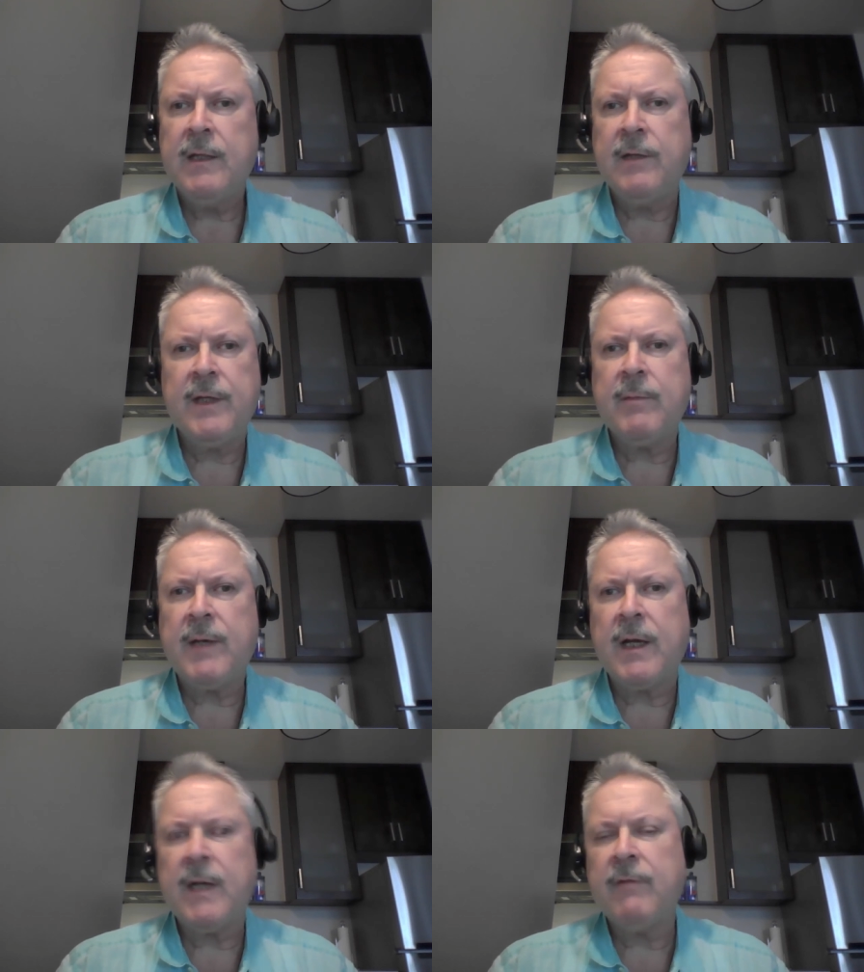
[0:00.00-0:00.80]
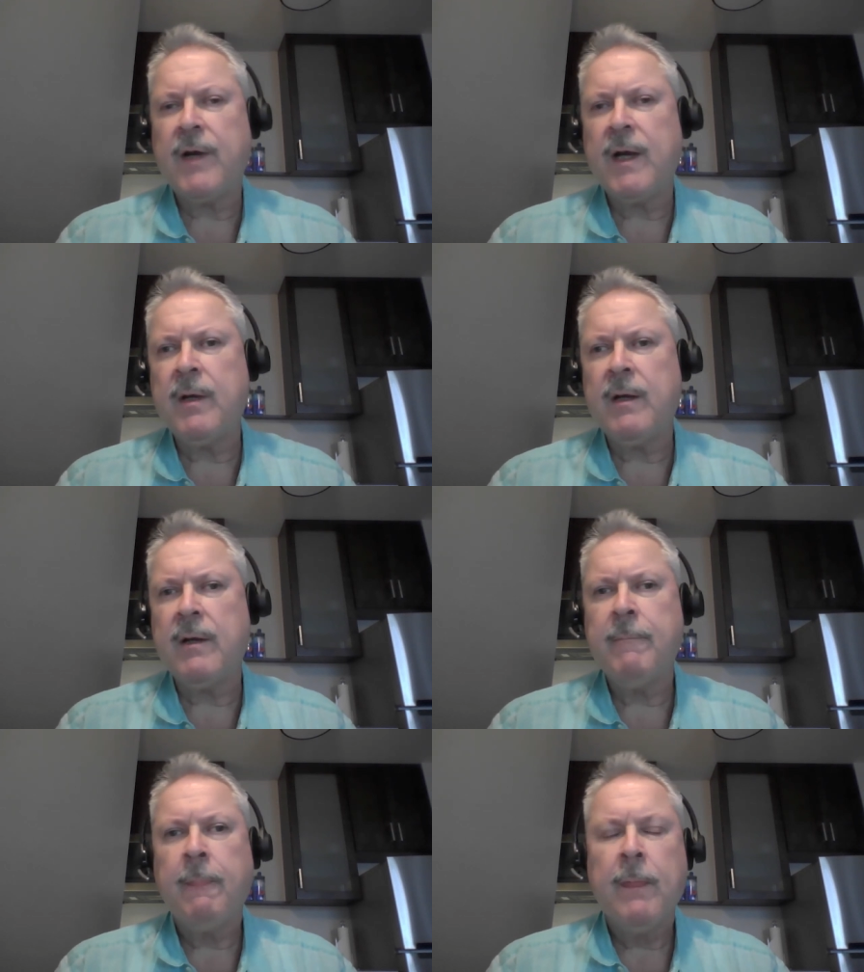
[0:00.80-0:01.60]
You think about it, if I'm
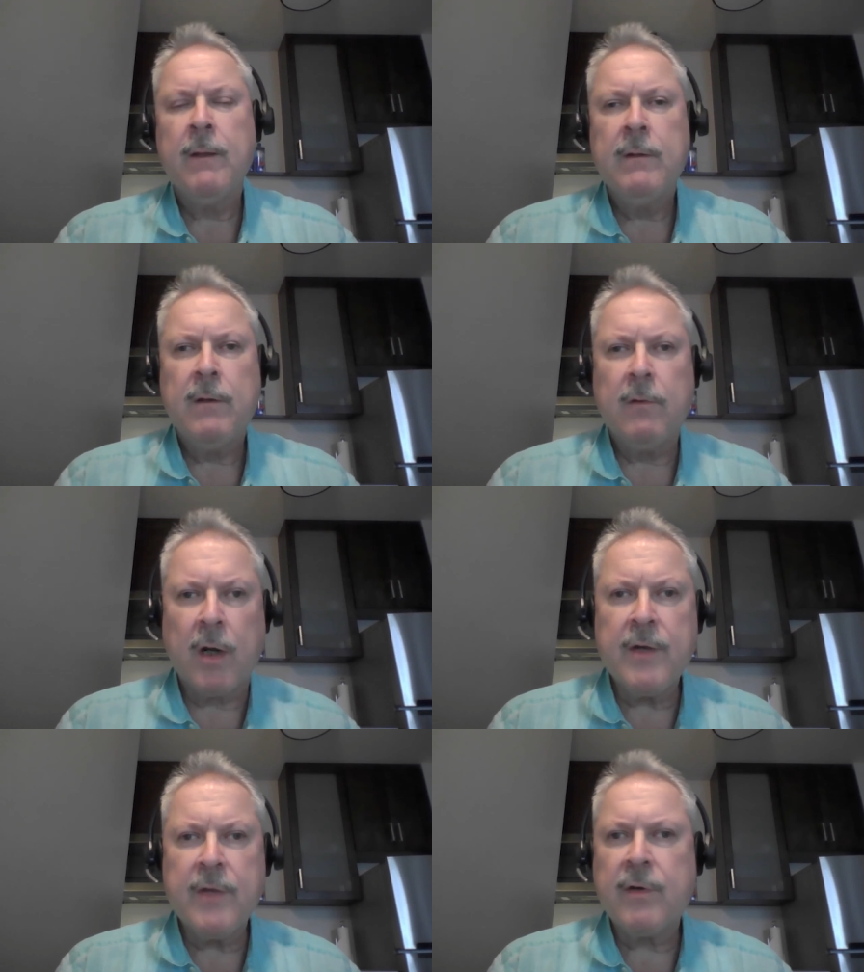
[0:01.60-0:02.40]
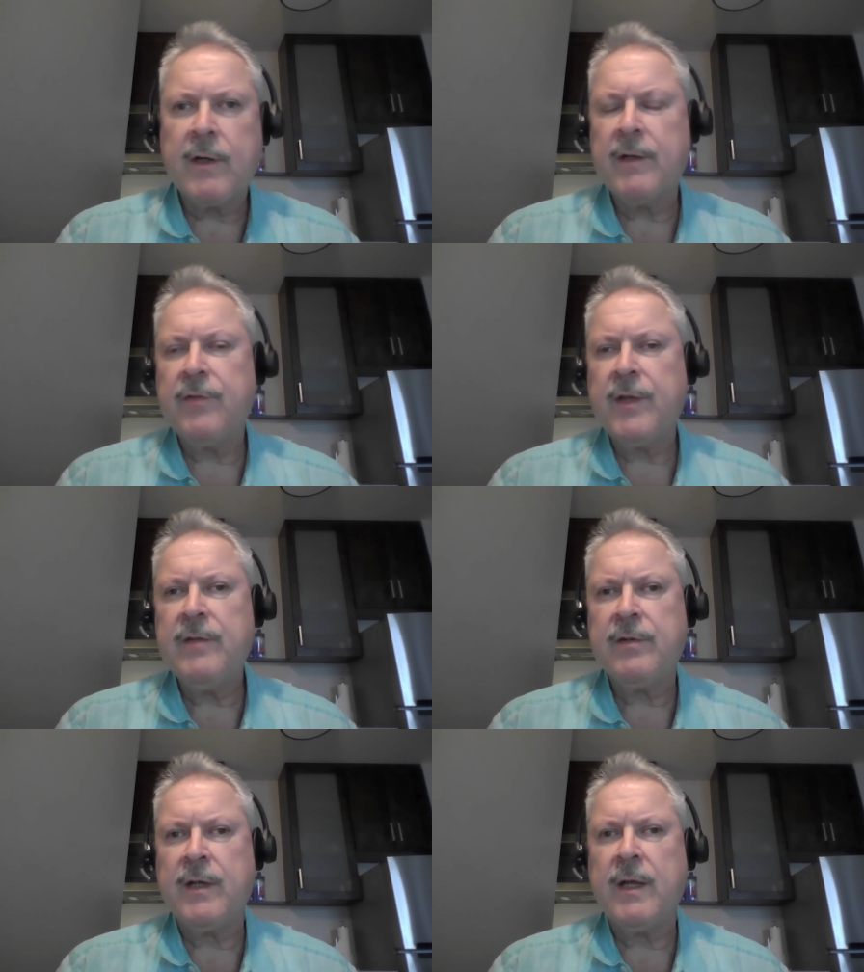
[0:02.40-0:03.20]
a large
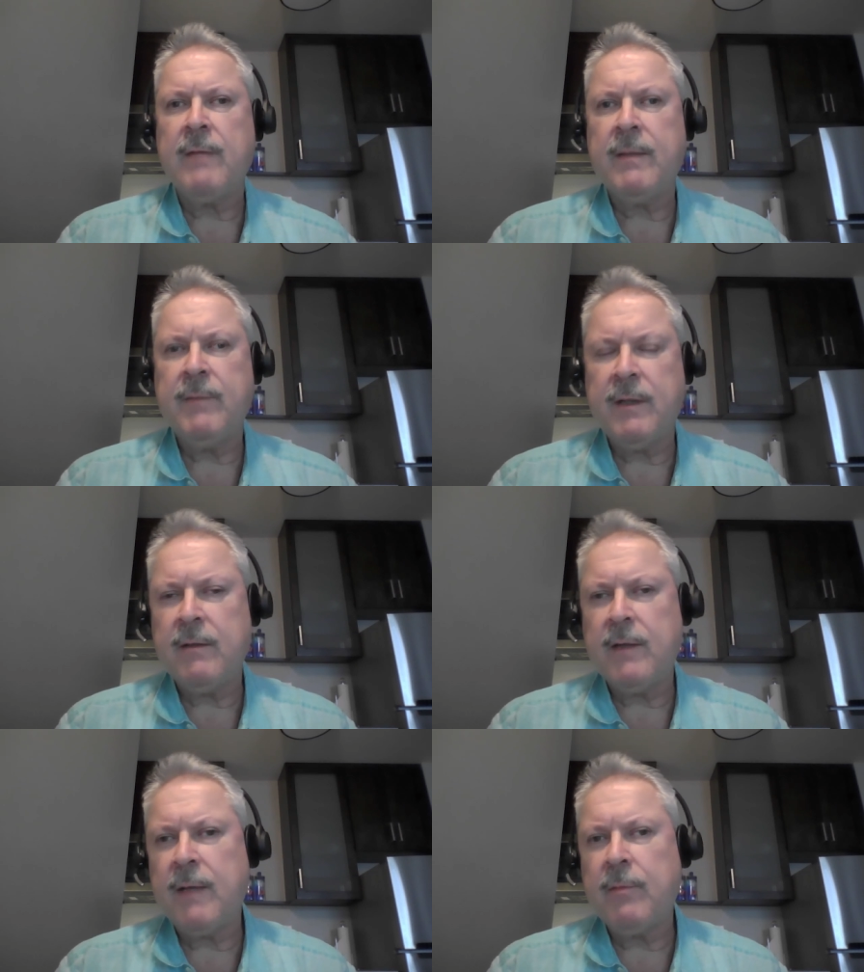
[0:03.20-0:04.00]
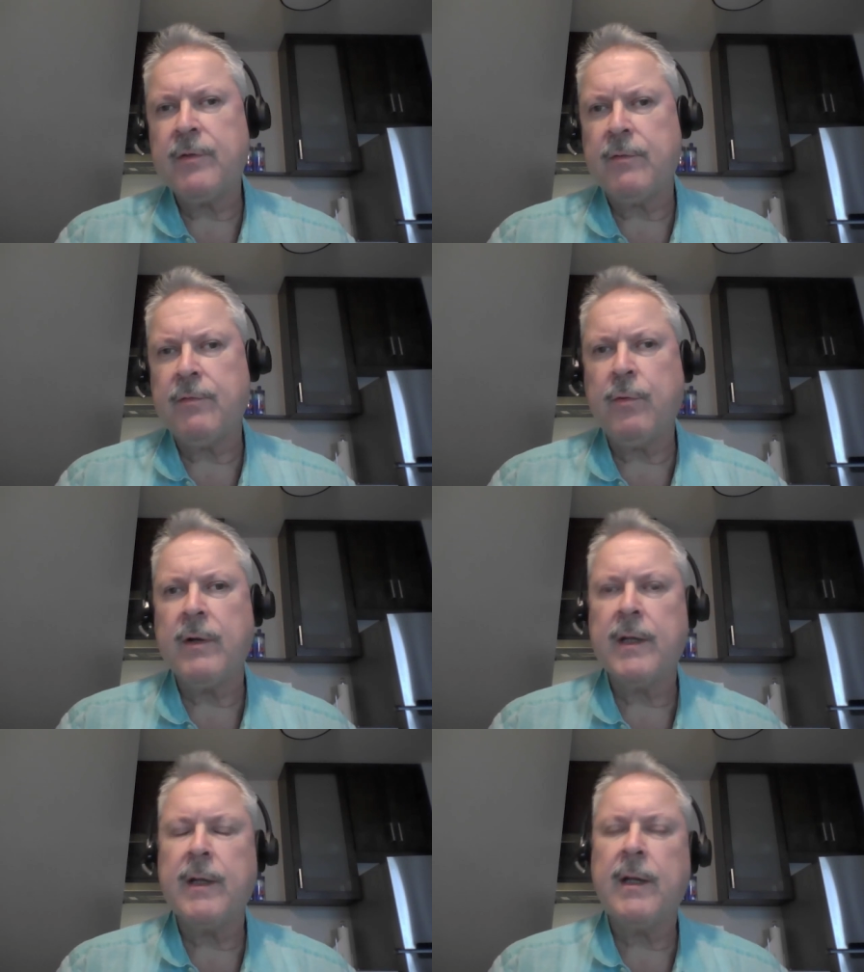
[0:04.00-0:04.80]
organization, I may be able to
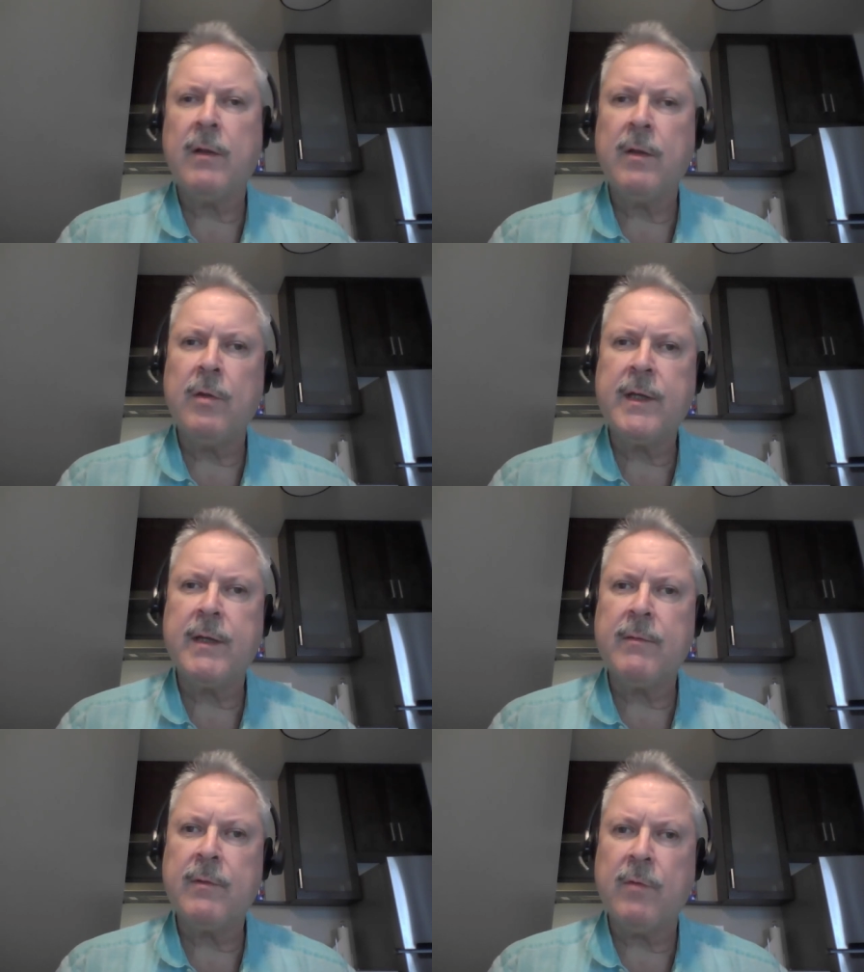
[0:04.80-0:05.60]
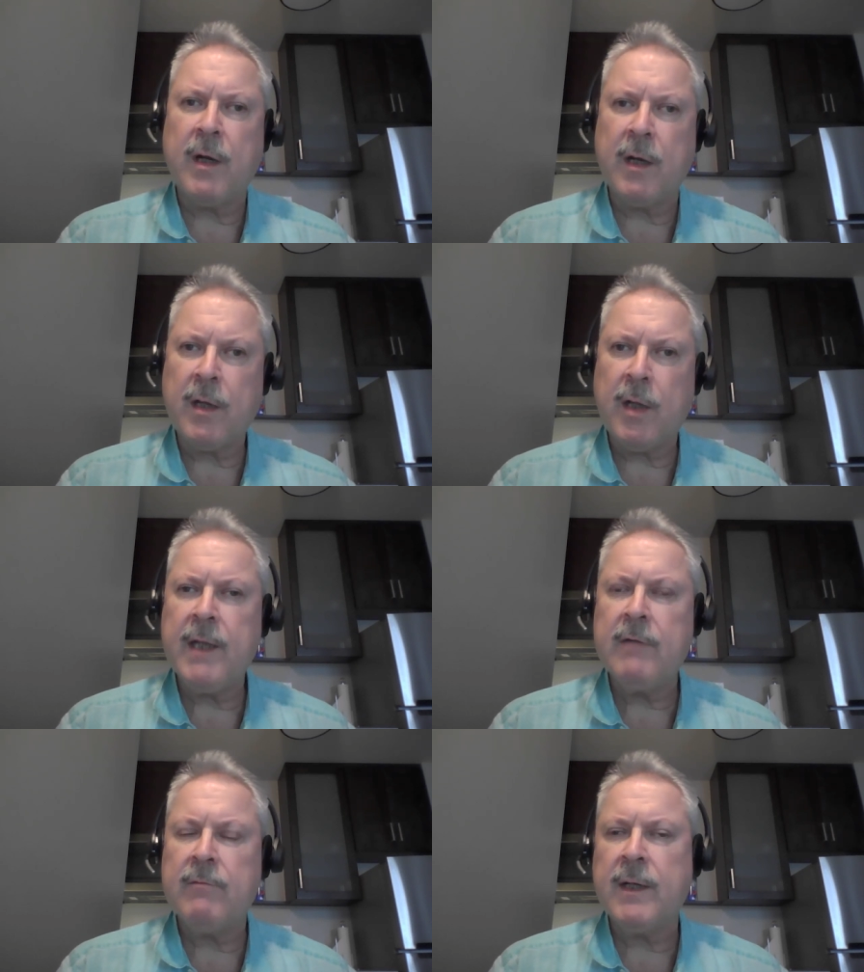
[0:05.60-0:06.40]
afford it. And I'll look at a
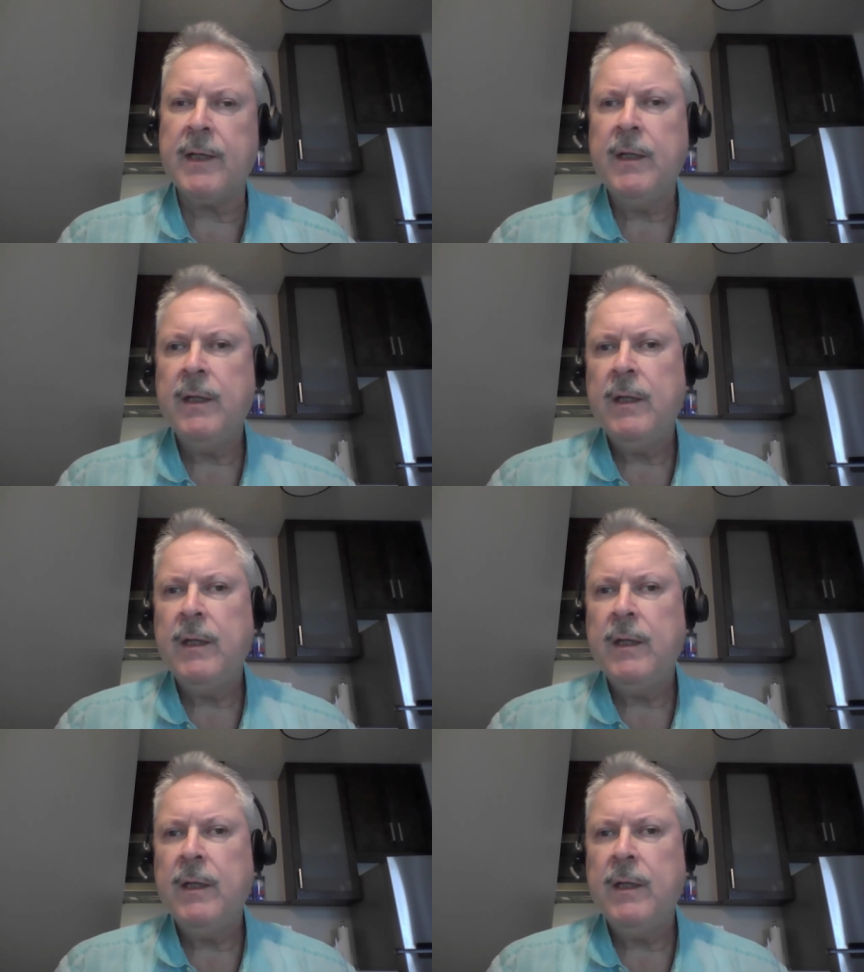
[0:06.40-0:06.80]
client of mine.